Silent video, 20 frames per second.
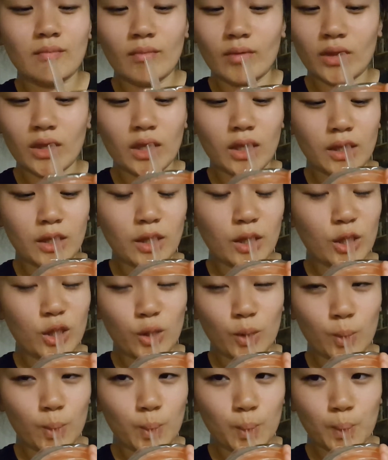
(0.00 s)

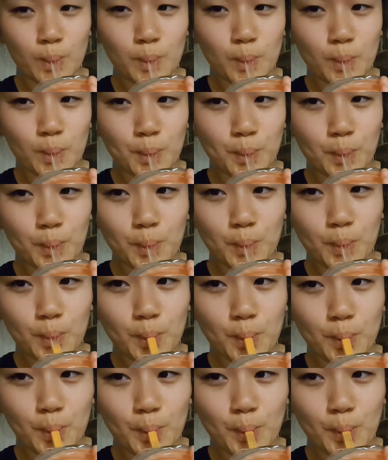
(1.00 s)
(no one is talking)